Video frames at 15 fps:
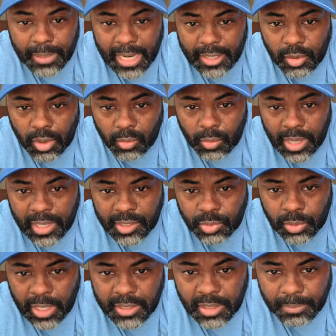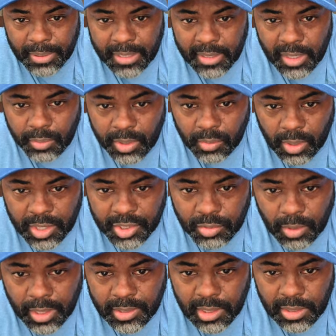But I know a re- that's, that's a big deal with
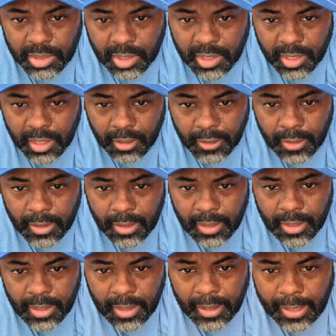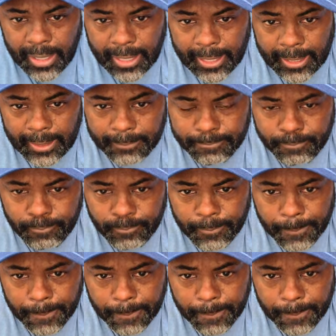restaurants. Let's see here. Um,